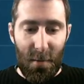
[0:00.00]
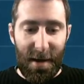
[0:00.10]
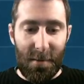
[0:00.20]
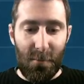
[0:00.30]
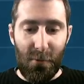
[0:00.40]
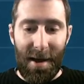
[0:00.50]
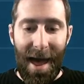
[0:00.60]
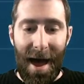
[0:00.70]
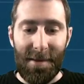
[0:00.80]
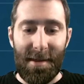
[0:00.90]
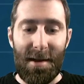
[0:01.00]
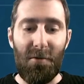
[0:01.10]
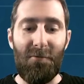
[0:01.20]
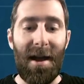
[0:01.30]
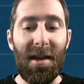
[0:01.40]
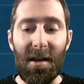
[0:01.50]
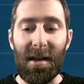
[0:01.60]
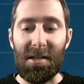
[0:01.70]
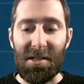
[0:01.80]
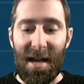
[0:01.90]
We can bring out the
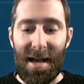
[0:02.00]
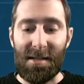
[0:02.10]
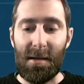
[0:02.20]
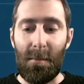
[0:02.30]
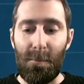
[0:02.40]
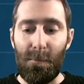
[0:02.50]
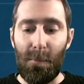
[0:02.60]
regular Chess